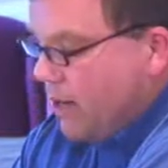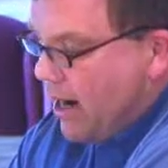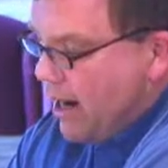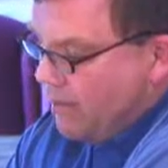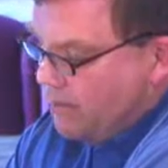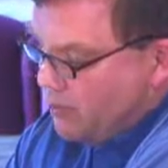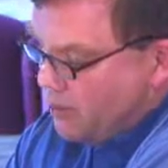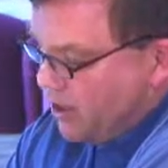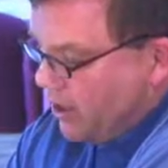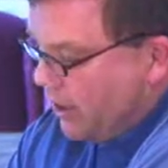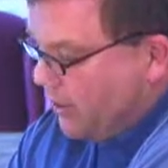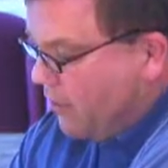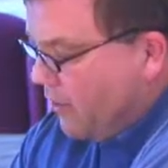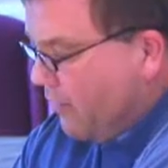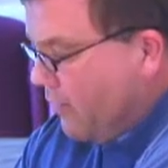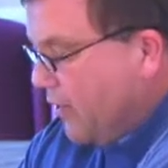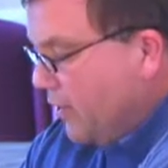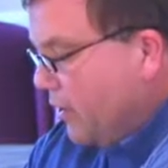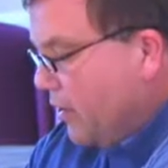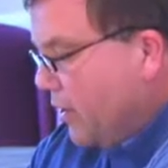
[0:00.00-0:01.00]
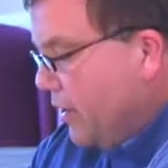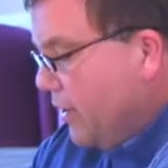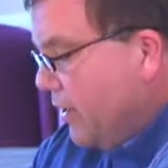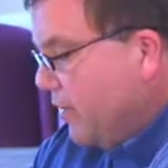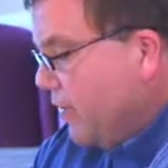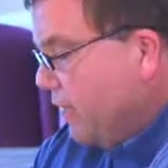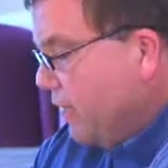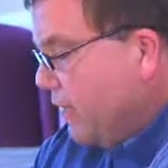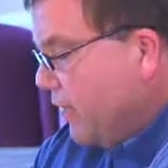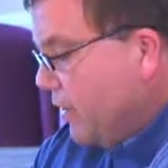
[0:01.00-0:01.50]
perhaps to Ithophel,
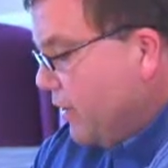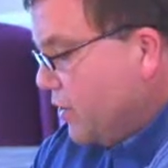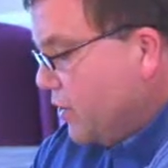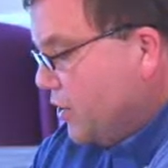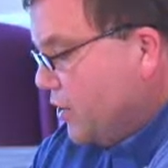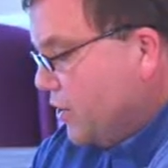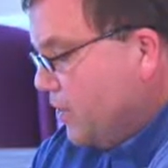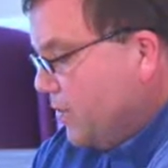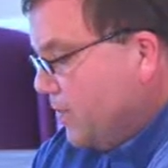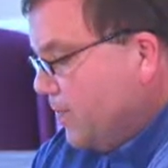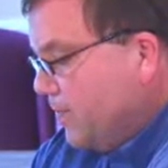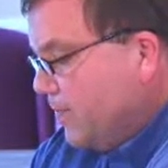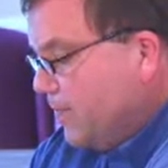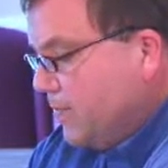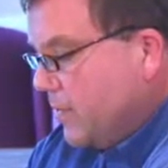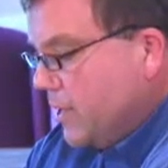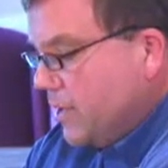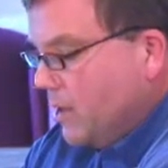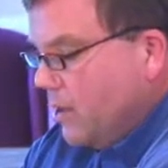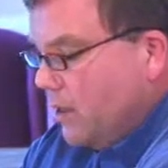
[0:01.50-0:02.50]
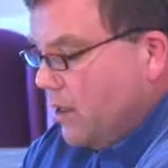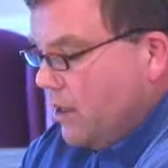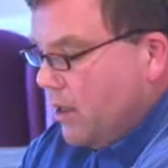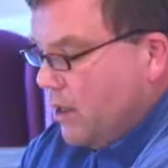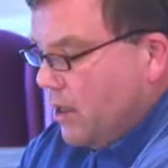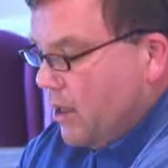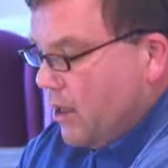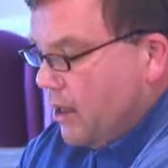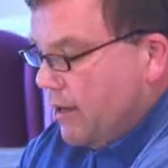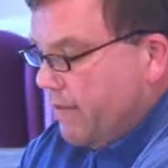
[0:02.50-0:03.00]
Ithophel's
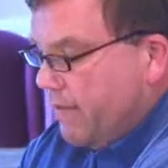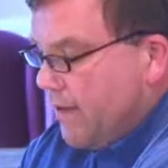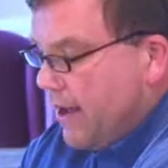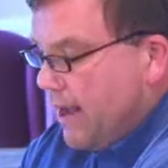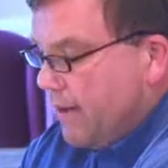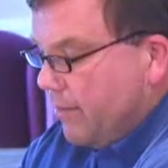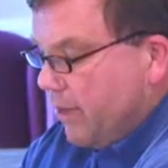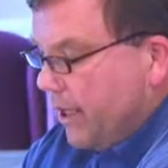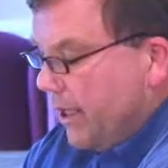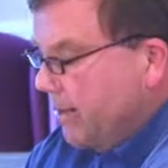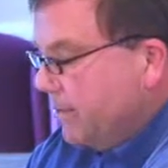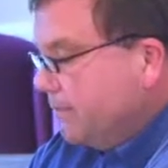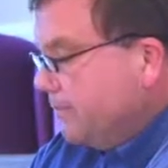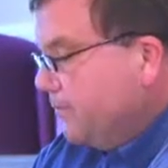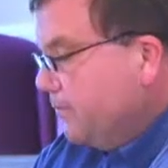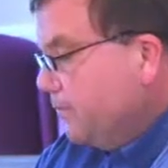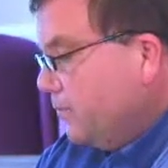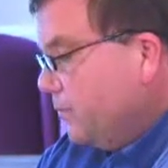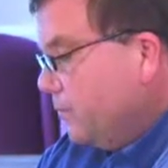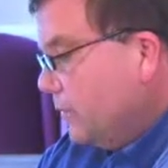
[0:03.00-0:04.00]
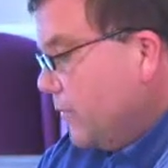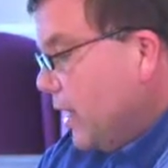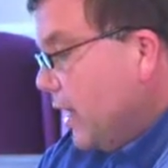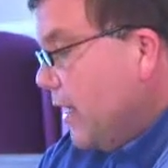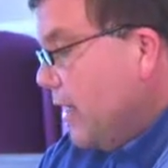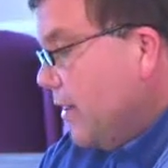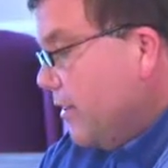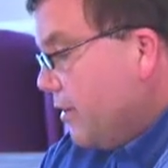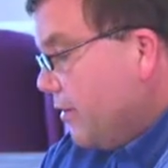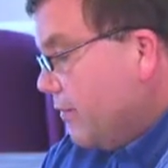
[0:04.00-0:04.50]
uh, family,
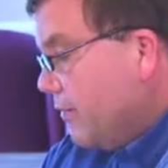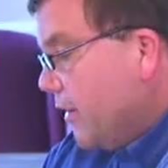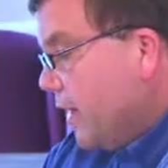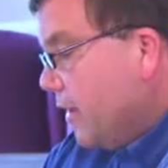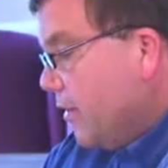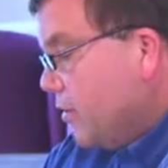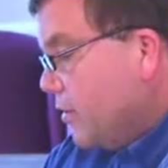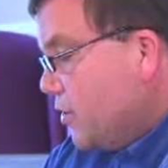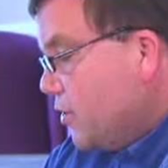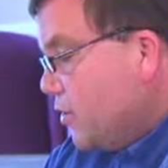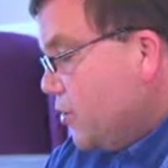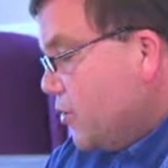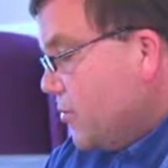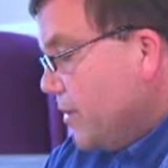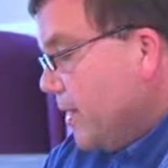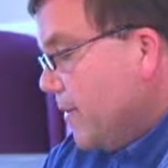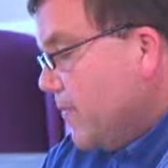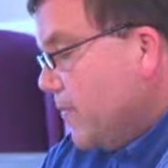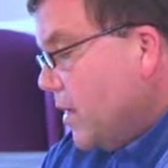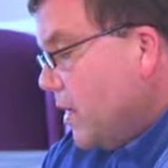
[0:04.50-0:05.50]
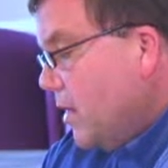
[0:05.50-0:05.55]
Ahithophel, excuse me.